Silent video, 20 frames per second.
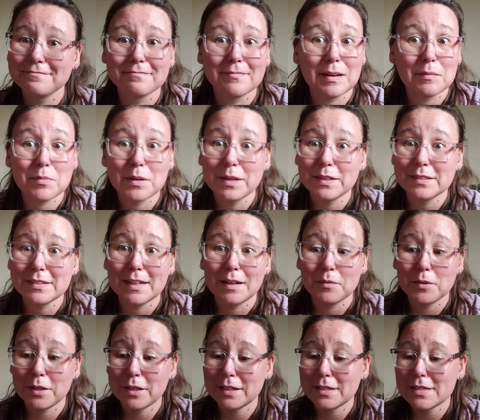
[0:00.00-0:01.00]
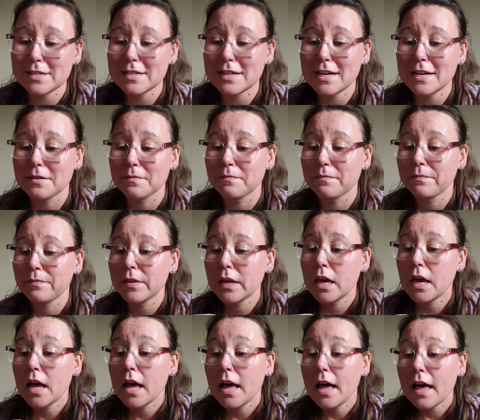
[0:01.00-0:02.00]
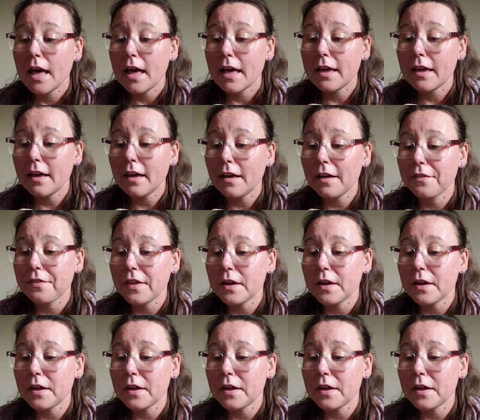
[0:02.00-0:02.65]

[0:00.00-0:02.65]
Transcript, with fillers: My brain's not working today. Yeah,